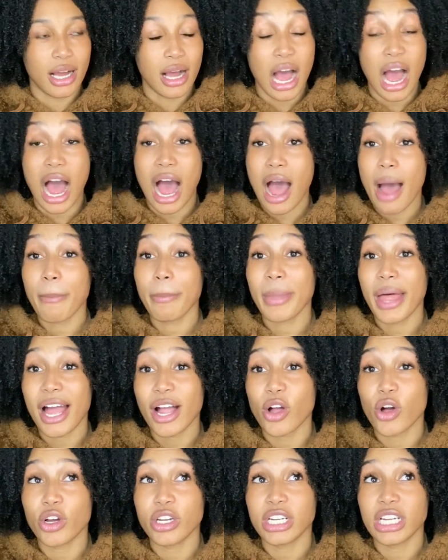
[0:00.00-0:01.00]
I'm not
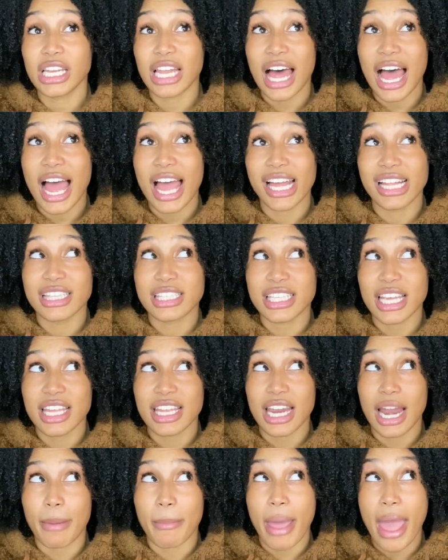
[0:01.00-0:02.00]
gonna lie and say
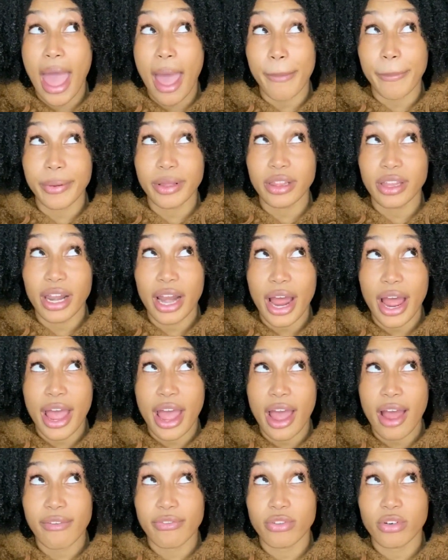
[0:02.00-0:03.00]
that I'm happy that I
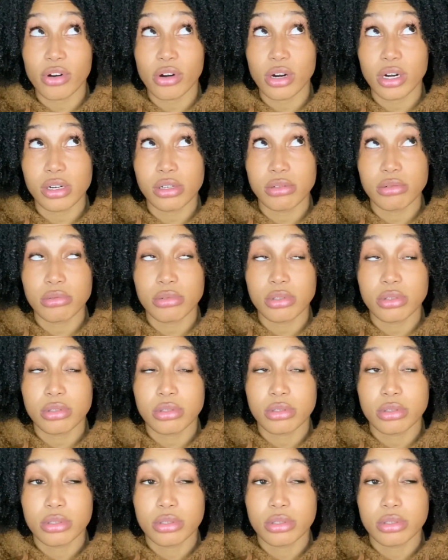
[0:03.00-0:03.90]
have Crohn's.